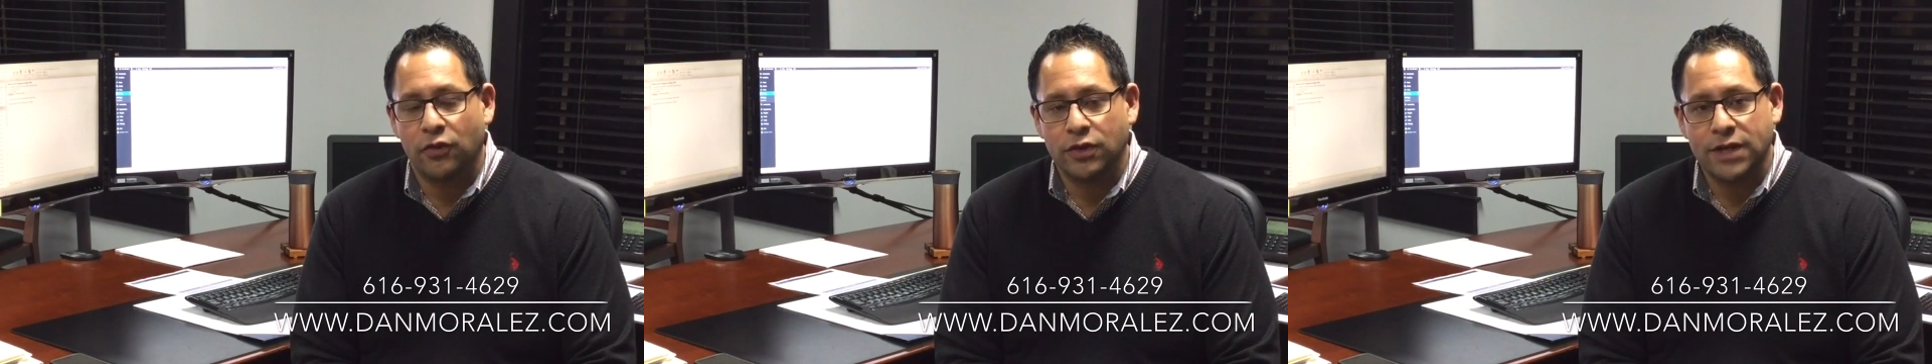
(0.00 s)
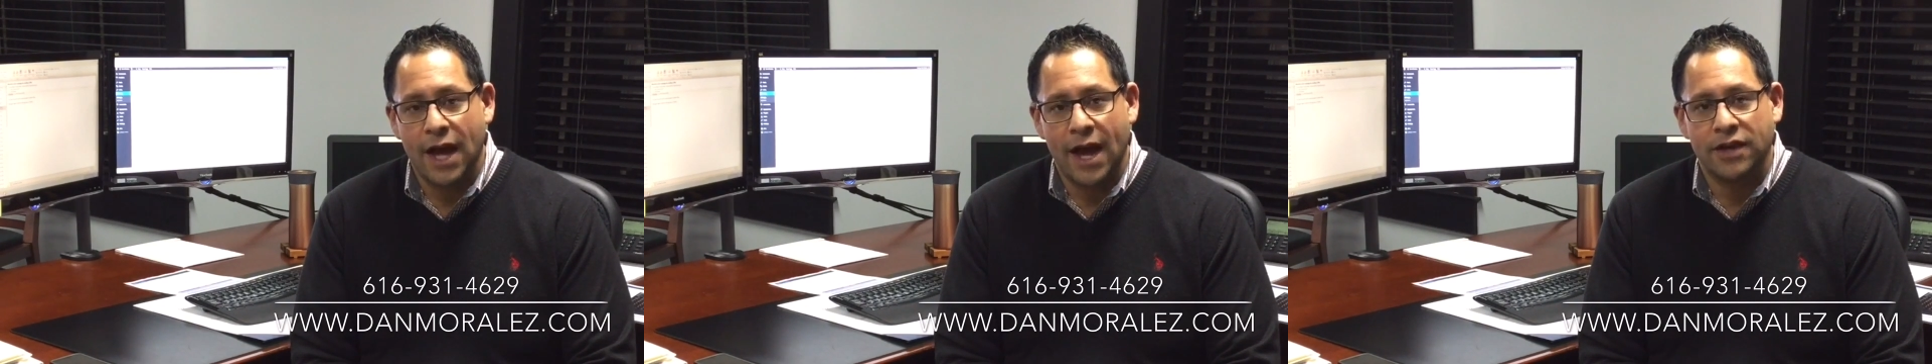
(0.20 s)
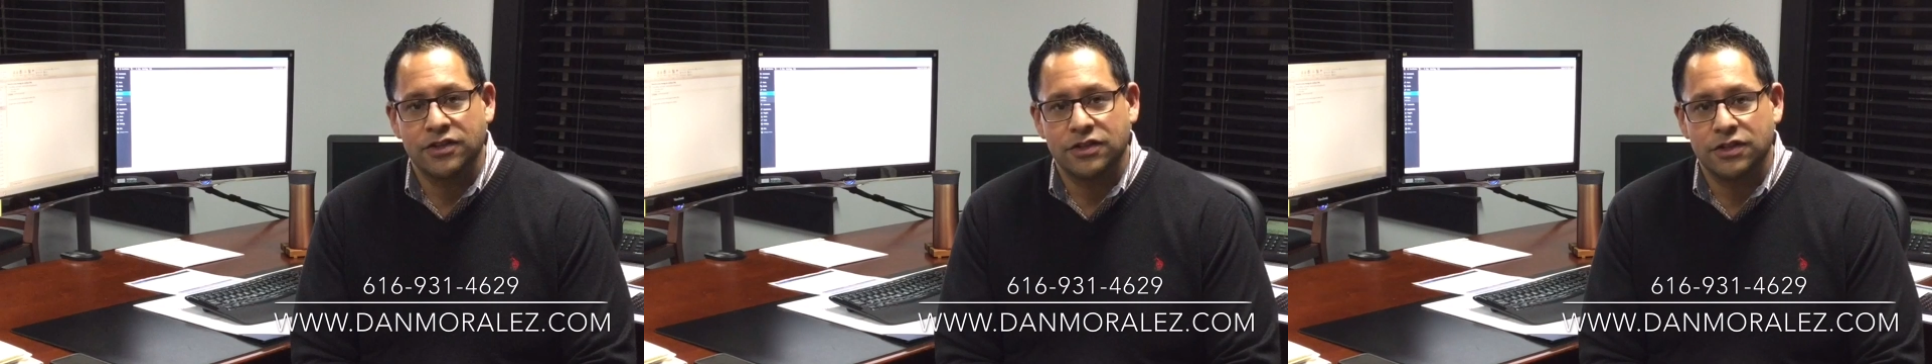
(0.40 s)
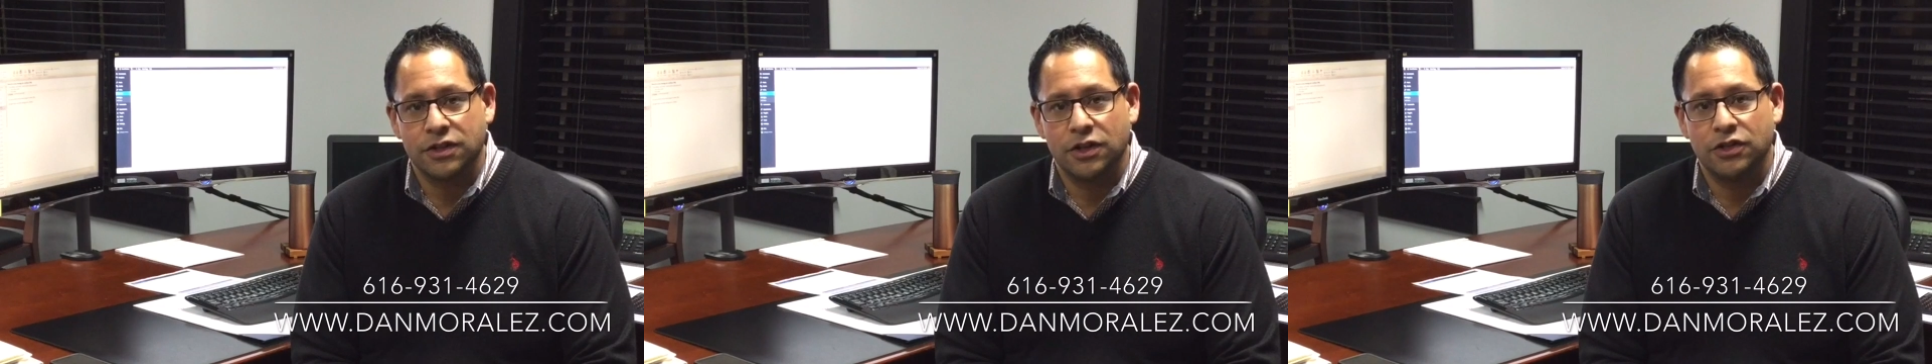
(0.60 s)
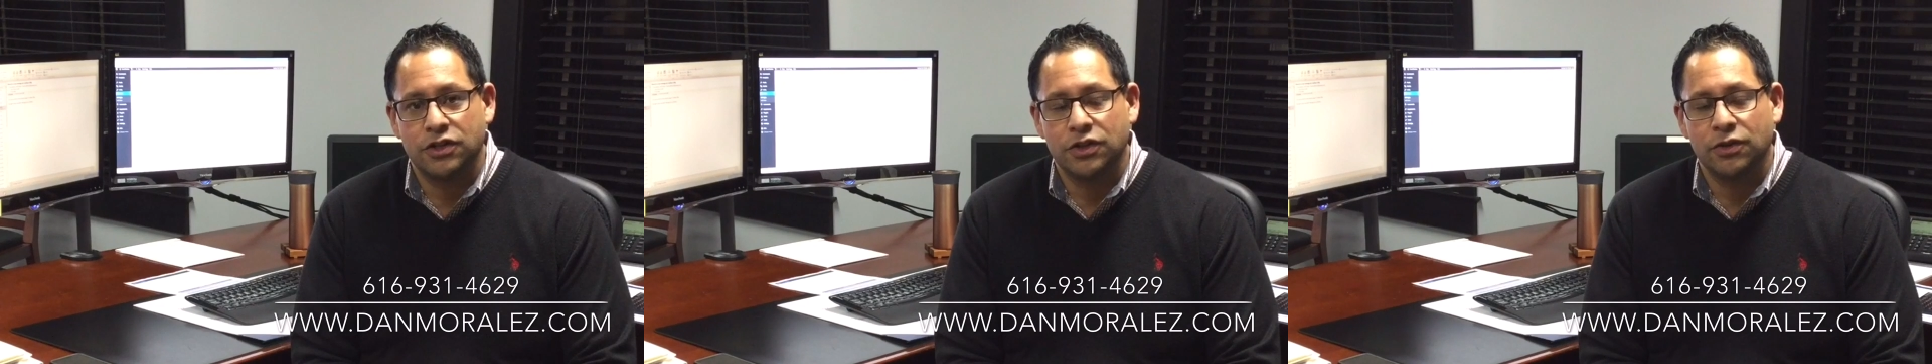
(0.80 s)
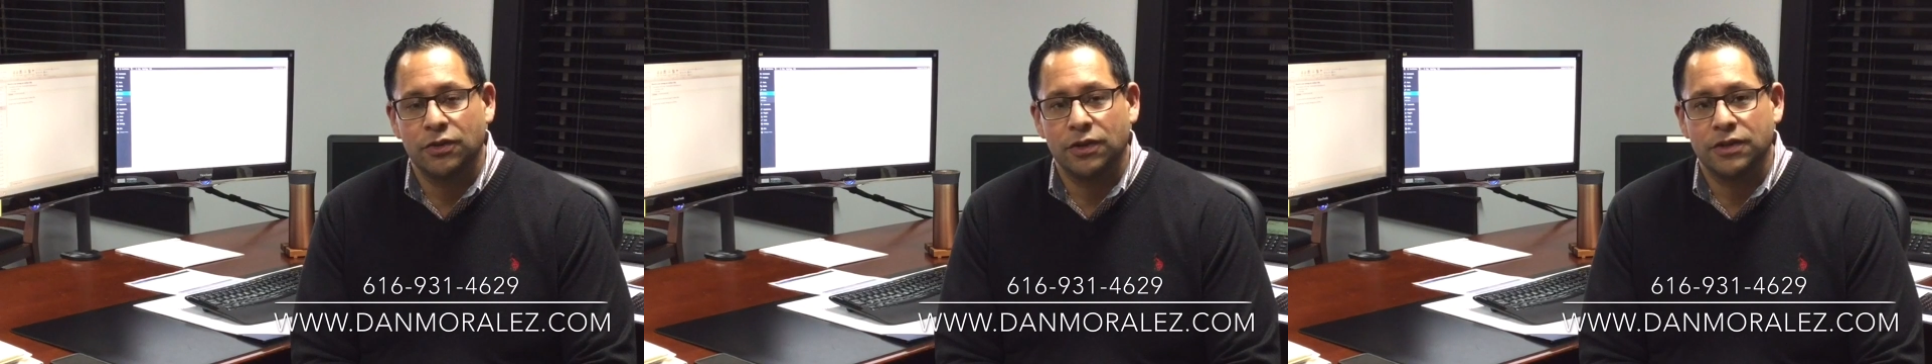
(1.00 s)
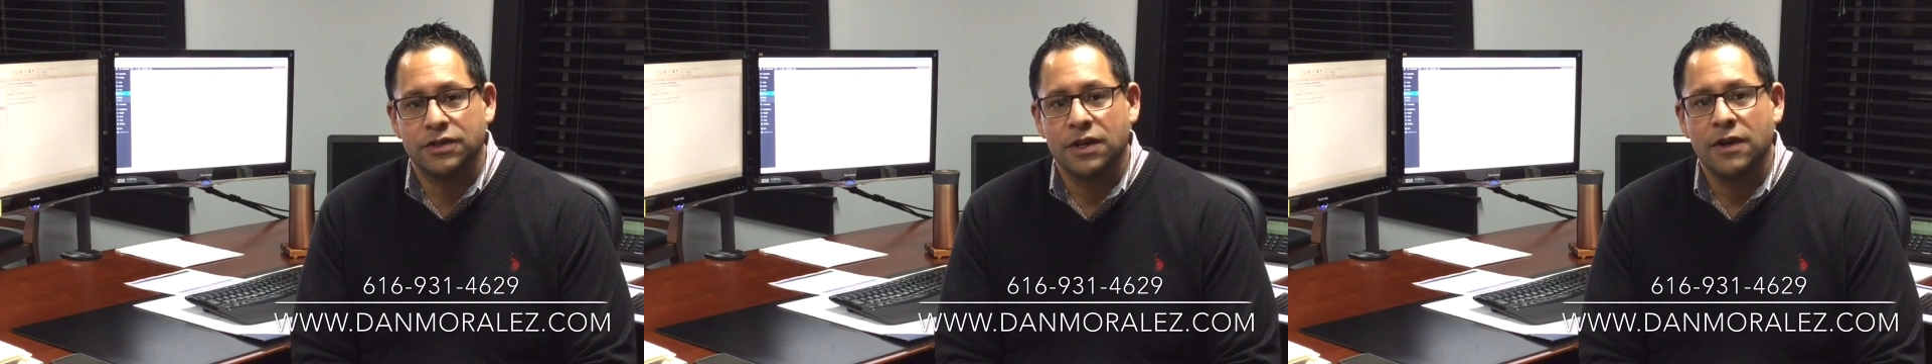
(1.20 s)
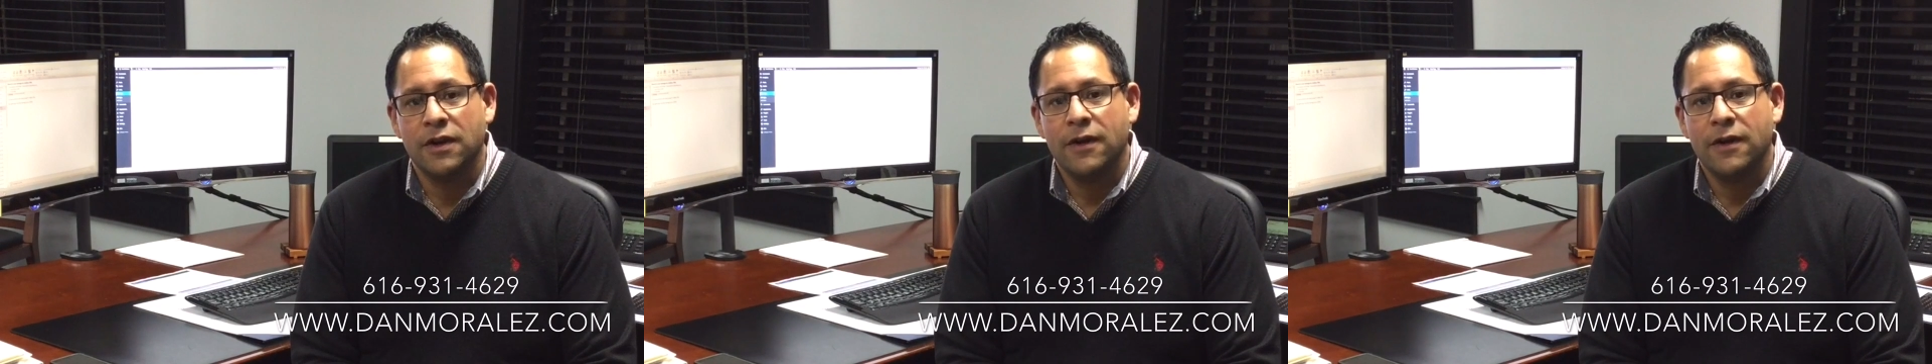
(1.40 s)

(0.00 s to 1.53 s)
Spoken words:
for taxes and insurance